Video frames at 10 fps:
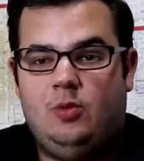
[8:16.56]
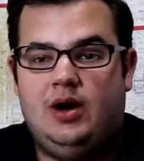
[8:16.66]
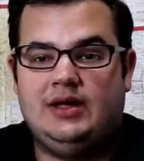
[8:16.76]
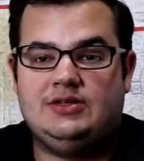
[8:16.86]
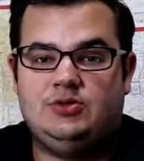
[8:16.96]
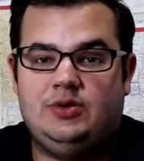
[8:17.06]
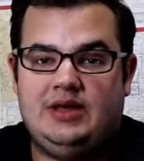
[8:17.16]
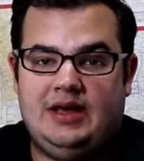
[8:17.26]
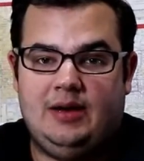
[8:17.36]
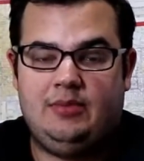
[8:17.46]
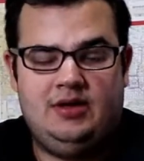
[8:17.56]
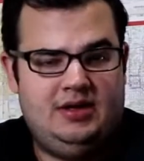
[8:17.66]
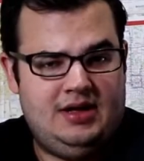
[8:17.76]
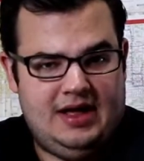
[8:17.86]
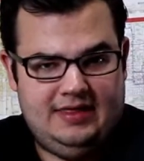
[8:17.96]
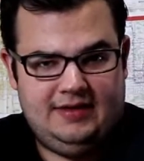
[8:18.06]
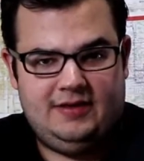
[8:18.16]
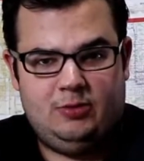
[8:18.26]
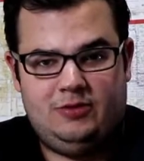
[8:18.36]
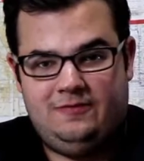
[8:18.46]
wanting to camp. I think
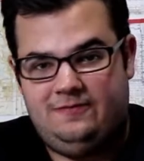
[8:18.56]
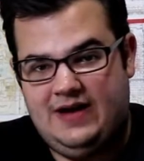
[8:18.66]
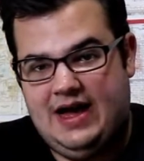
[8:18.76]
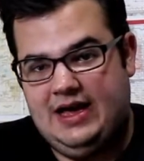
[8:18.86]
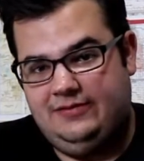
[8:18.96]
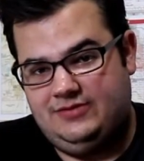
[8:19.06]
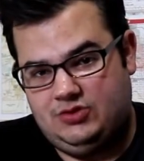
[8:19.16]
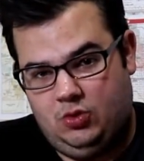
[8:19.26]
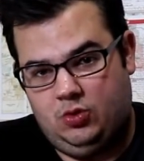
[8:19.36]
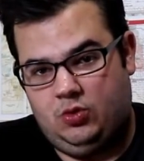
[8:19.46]
there were 5 total